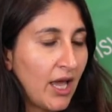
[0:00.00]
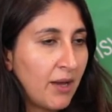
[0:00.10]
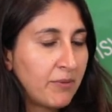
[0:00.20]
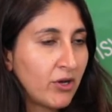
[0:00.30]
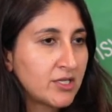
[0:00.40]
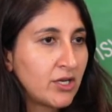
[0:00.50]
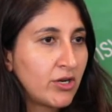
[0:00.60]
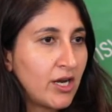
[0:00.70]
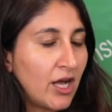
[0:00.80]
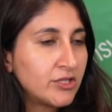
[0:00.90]
and because they're
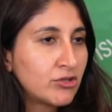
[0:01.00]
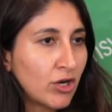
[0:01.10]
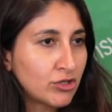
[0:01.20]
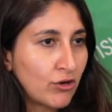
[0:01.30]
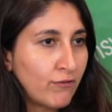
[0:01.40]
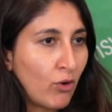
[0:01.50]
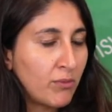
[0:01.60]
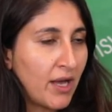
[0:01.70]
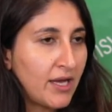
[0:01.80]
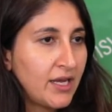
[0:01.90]
in unstructured
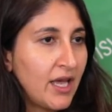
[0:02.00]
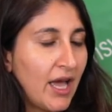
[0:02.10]
format